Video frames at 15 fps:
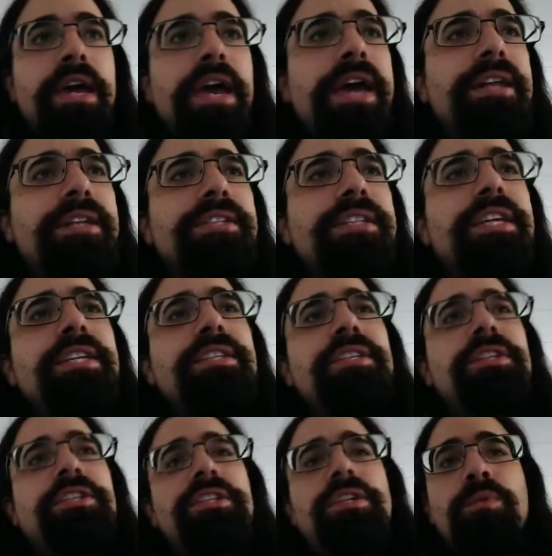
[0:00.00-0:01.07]
And it's easy
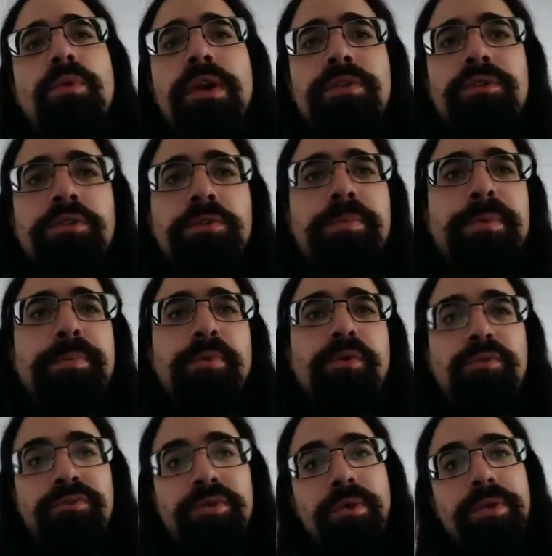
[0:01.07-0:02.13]
to see why those people
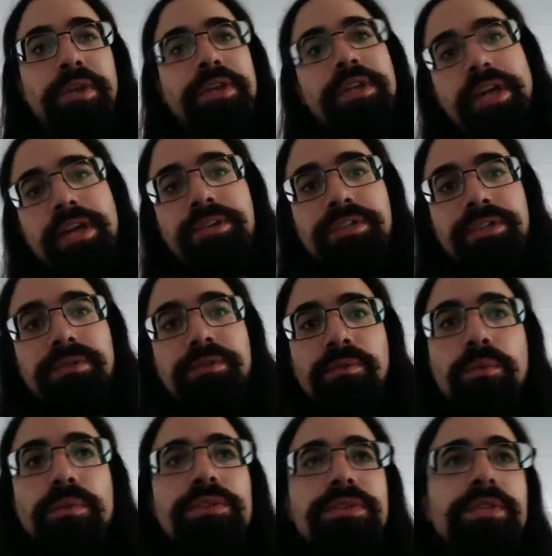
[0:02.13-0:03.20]
who voted yes
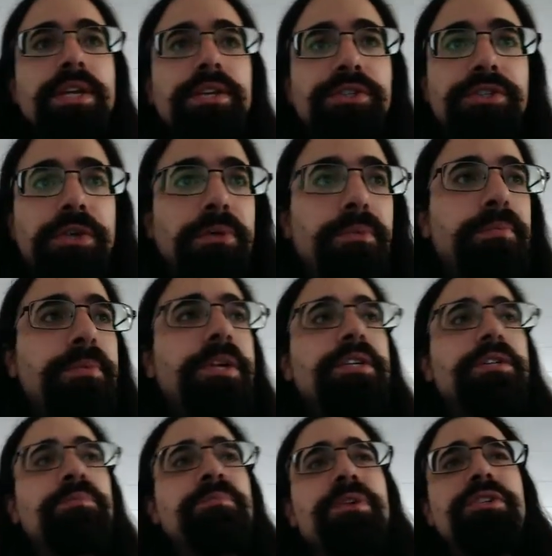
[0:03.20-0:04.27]
would say so,
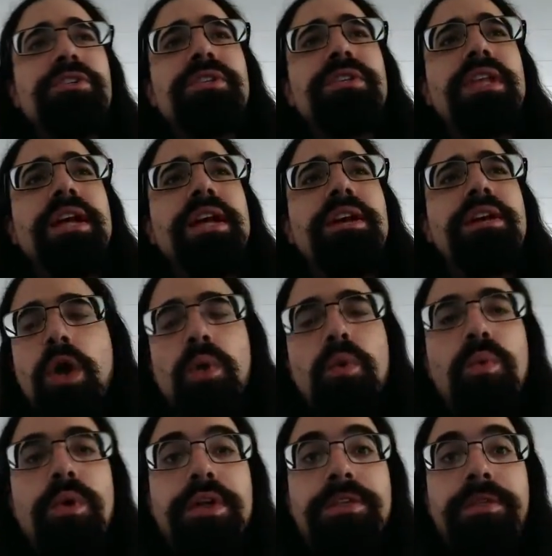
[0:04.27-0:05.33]
because much like
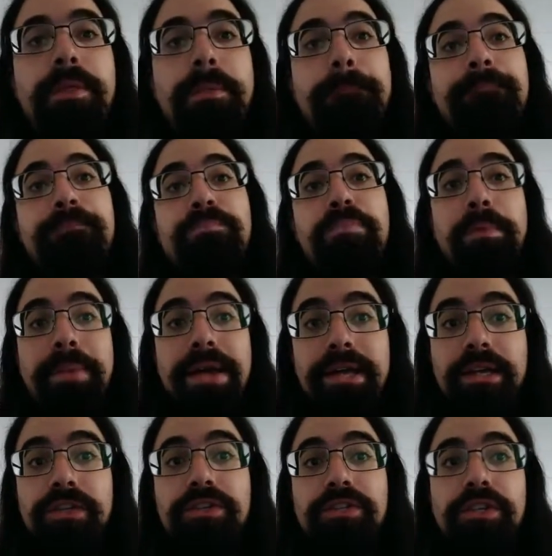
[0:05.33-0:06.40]
with the
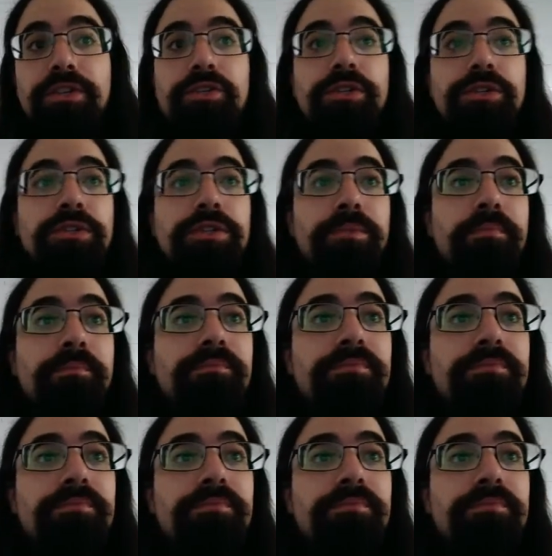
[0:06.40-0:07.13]
back extensions,